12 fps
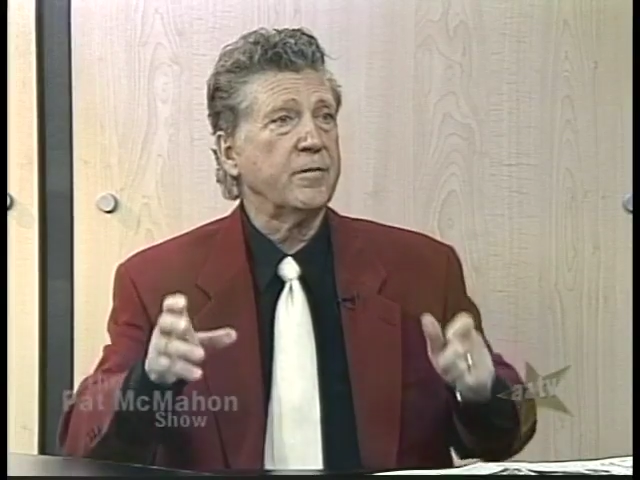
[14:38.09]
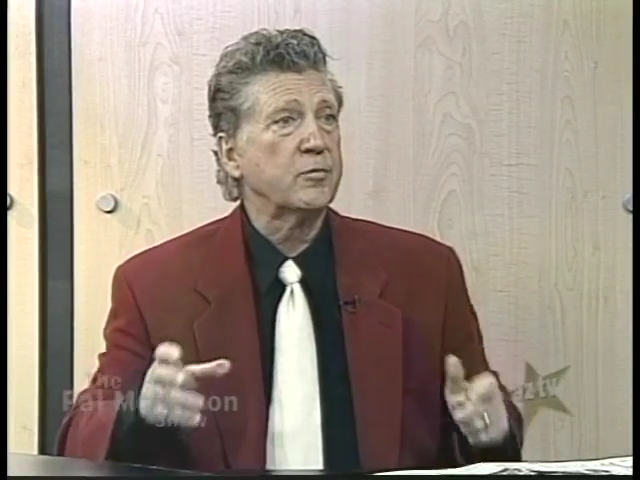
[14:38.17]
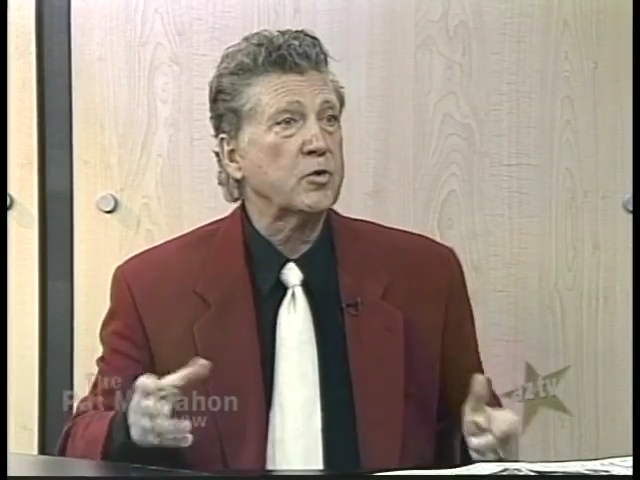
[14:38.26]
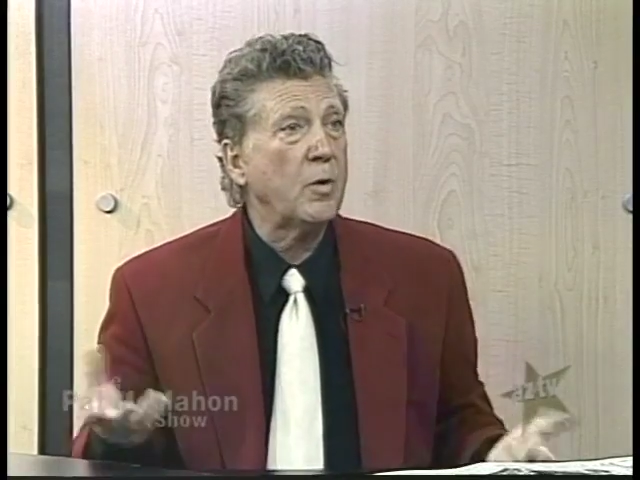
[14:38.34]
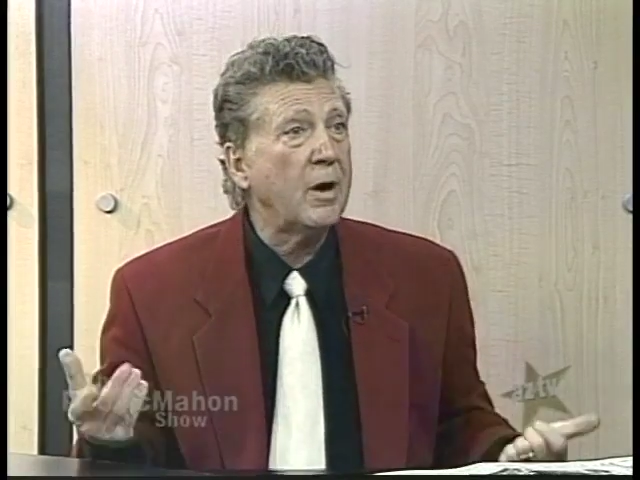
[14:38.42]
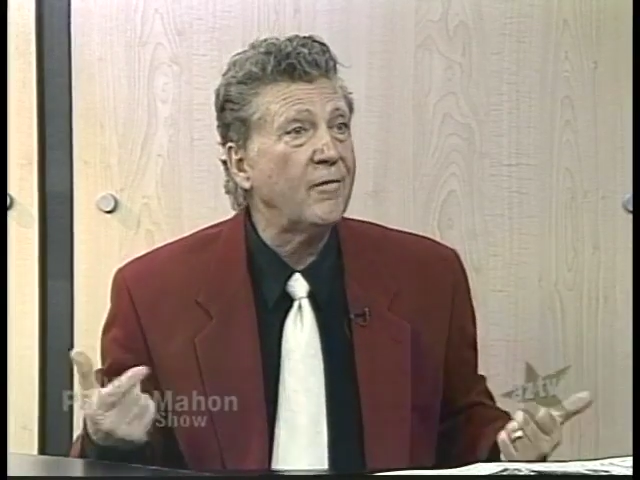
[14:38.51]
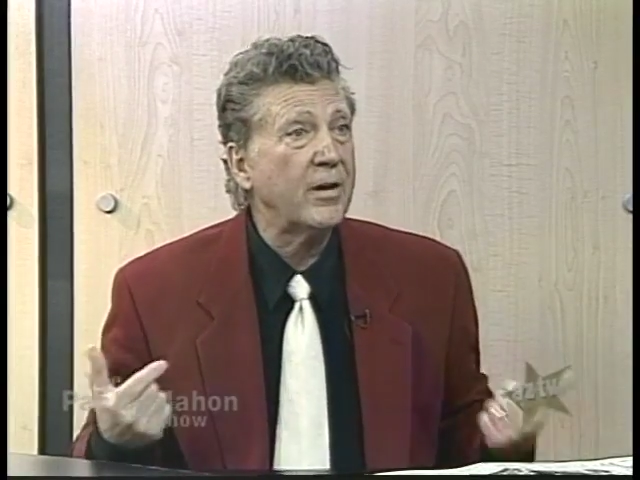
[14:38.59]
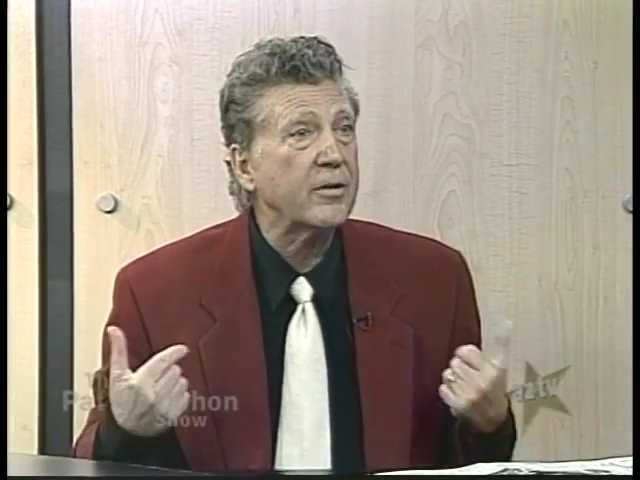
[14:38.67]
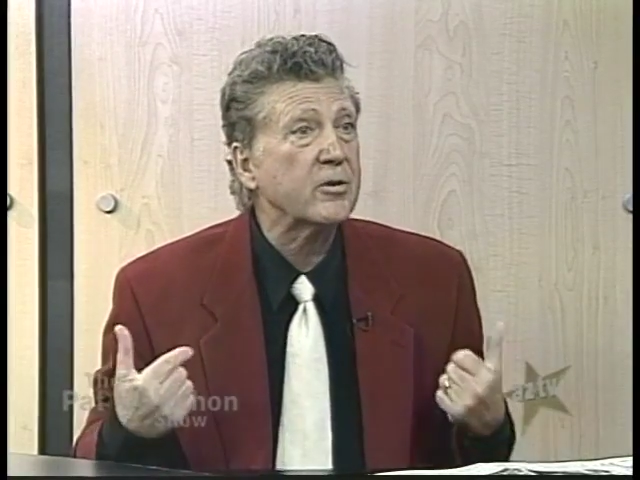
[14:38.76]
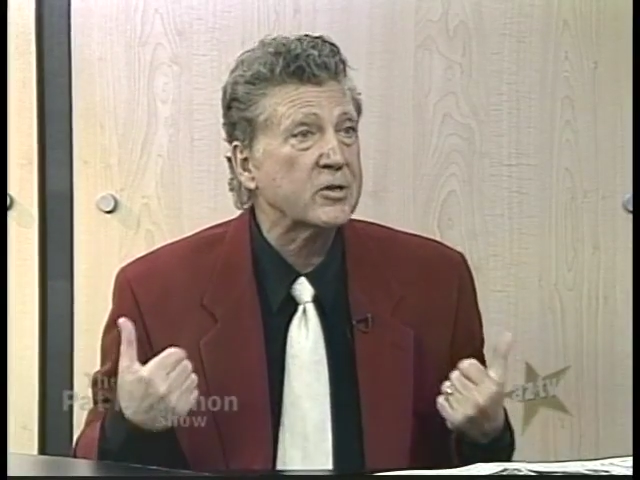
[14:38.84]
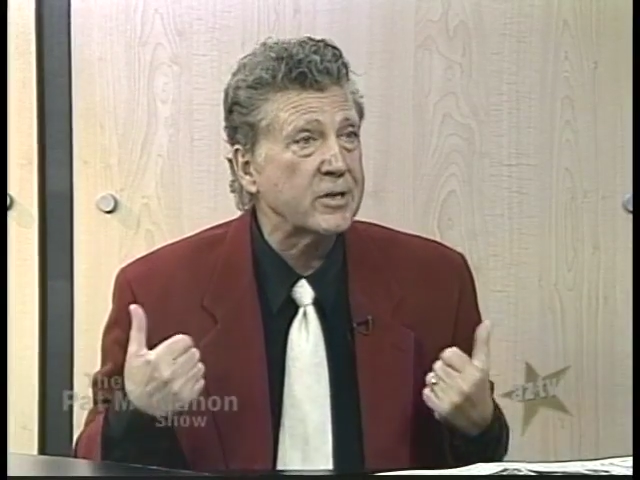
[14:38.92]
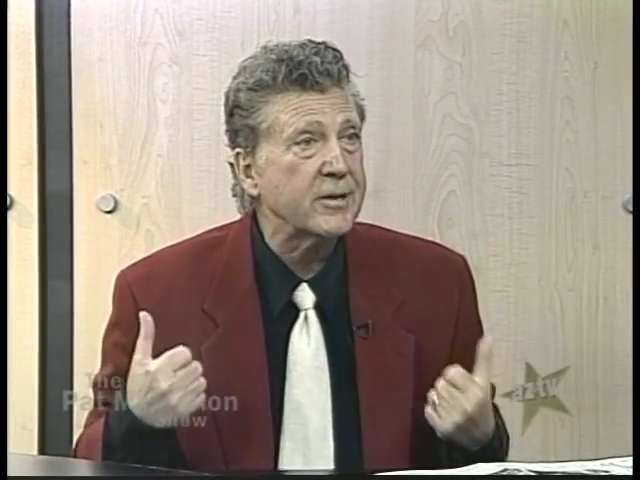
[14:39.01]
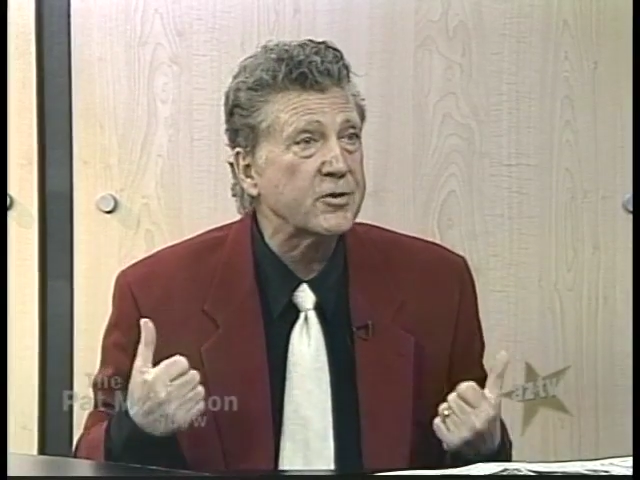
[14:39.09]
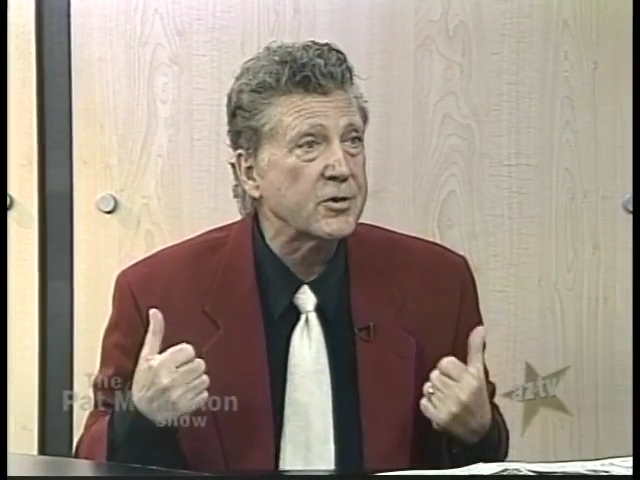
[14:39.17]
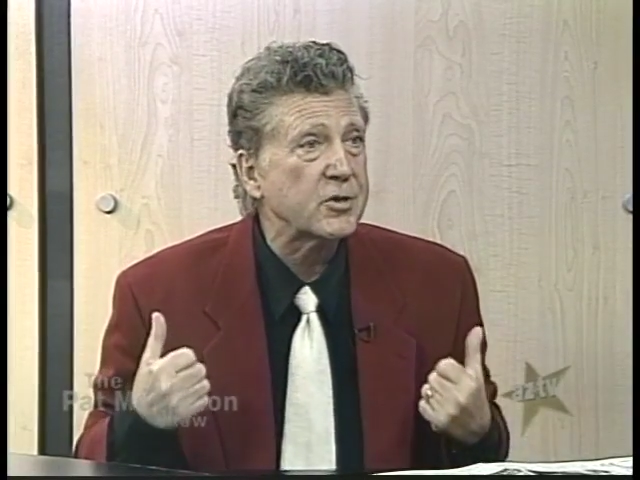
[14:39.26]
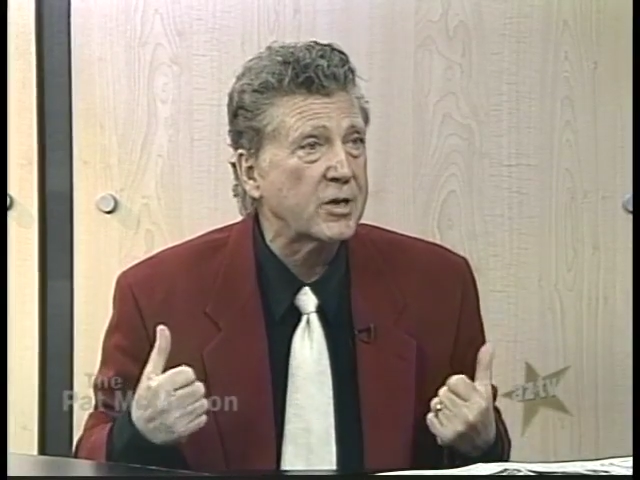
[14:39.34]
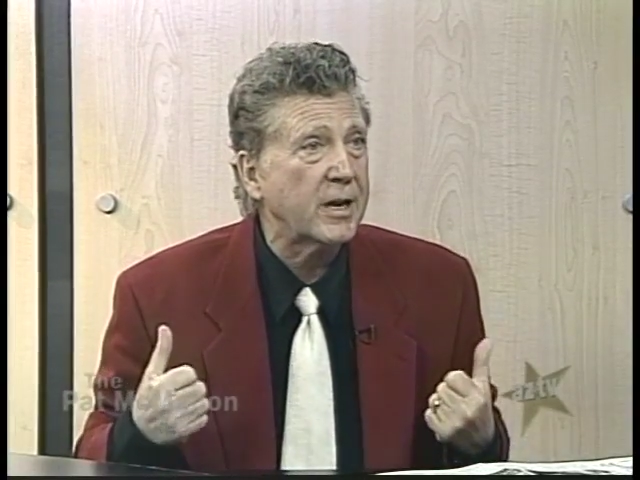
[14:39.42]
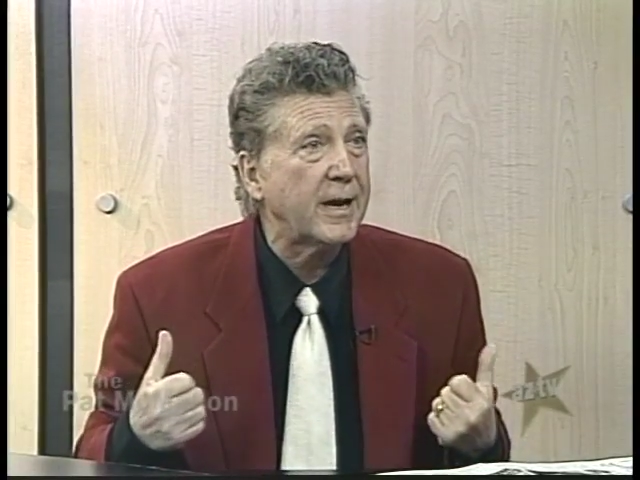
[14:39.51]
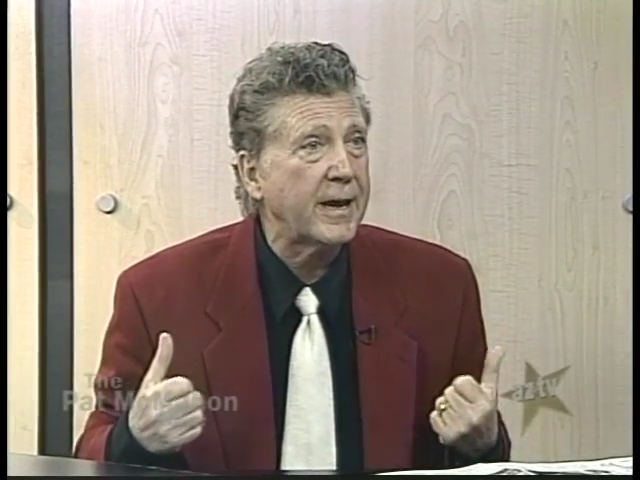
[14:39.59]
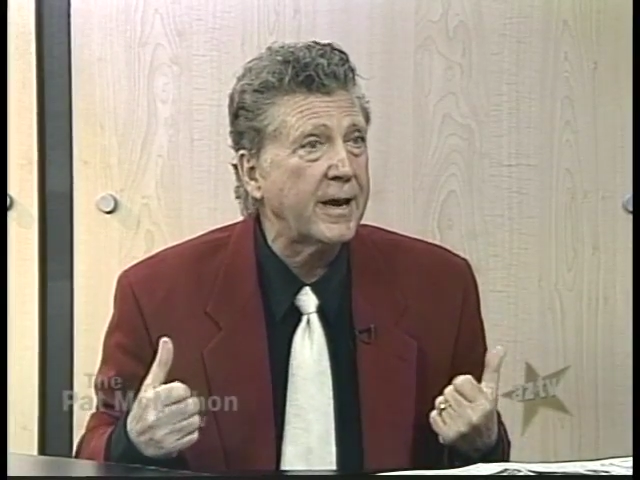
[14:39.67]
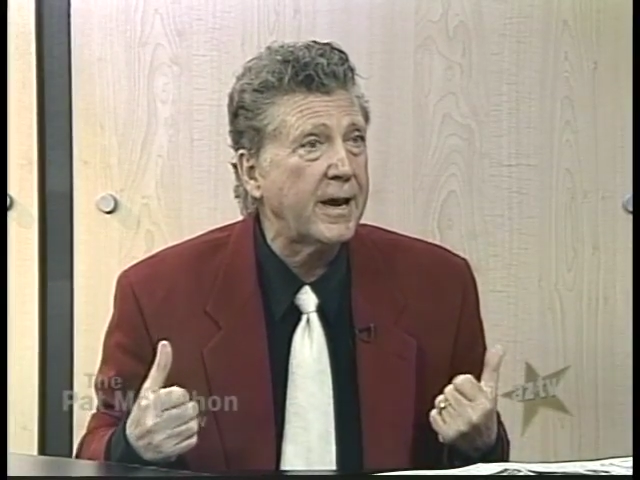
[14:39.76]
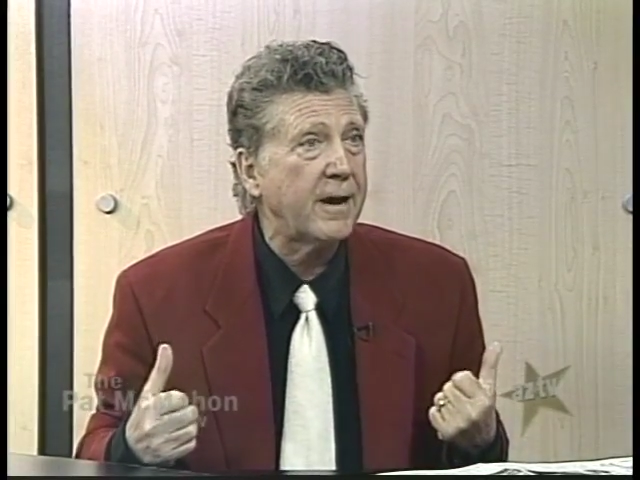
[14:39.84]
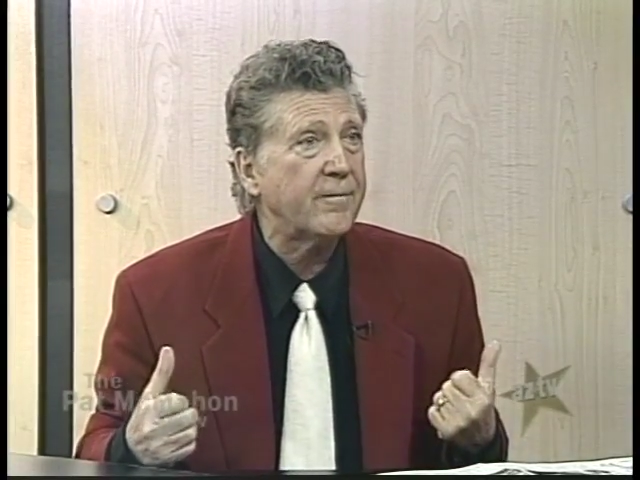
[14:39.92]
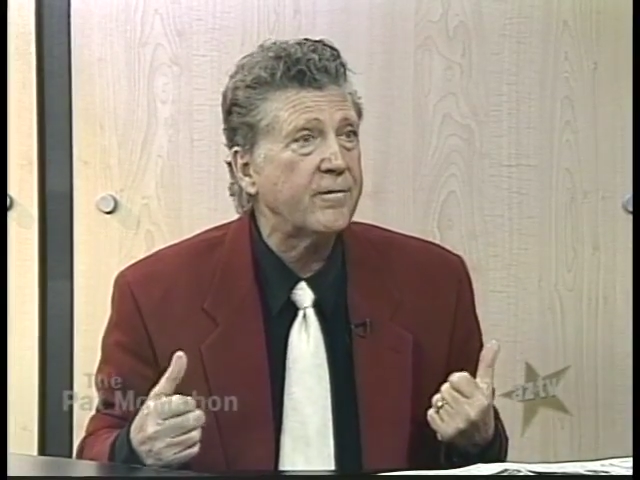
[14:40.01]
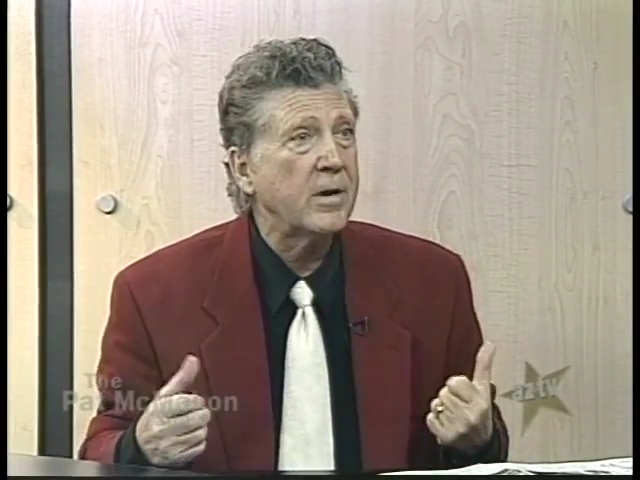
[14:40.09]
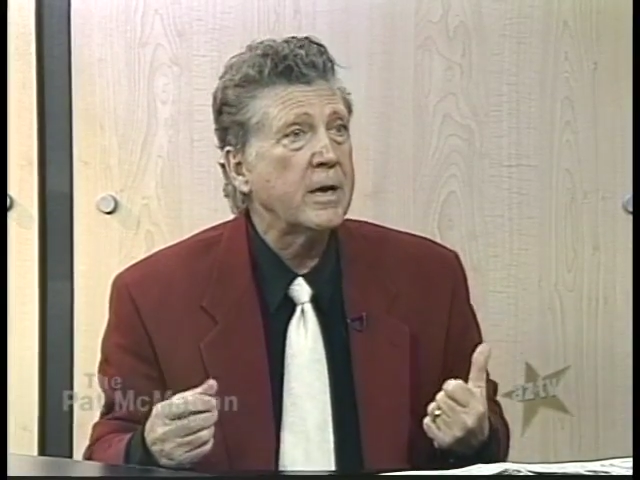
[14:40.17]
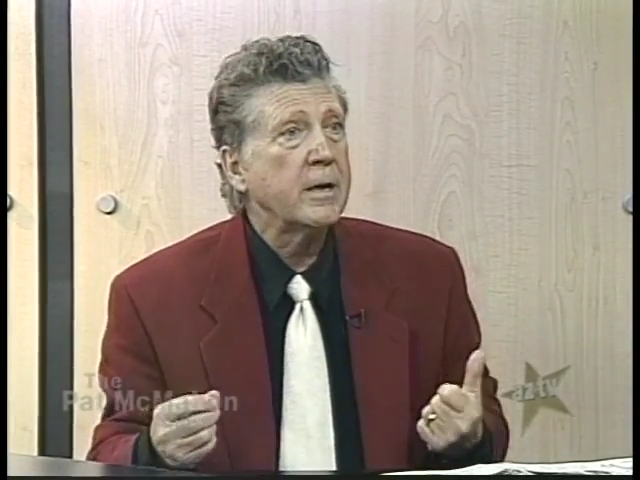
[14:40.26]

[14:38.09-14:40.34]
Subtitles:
from 1,200 sessions that I have.